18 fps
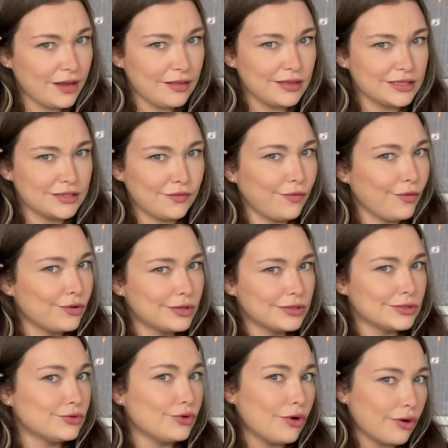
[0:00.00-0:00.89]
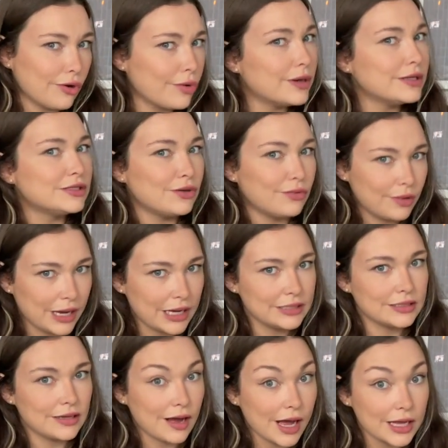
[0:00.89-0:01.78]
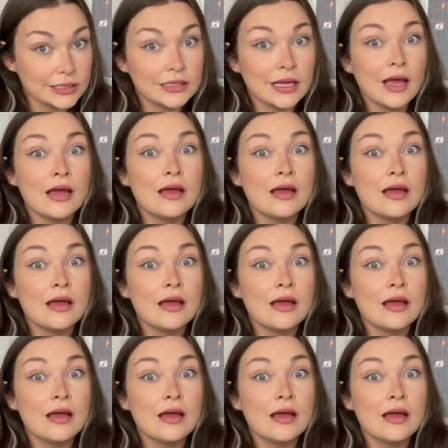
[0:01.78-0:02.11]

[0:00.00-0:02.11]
This food is not going to waste, guys.